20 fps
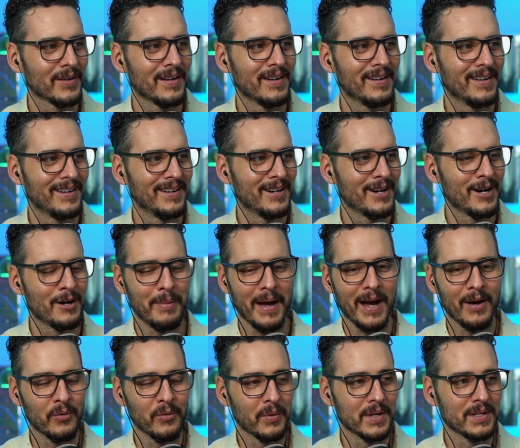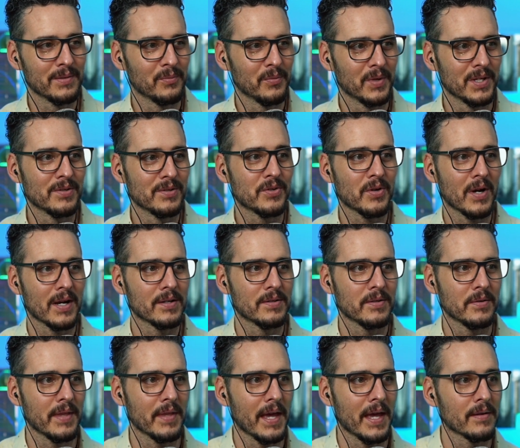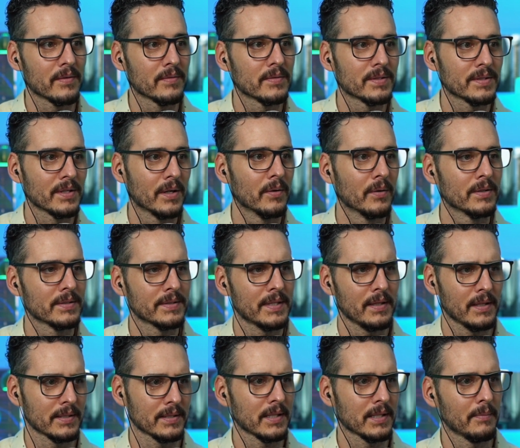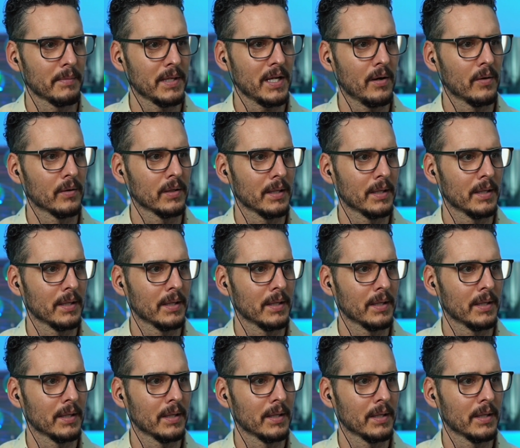about when you try to do that. So Sinless, let me know.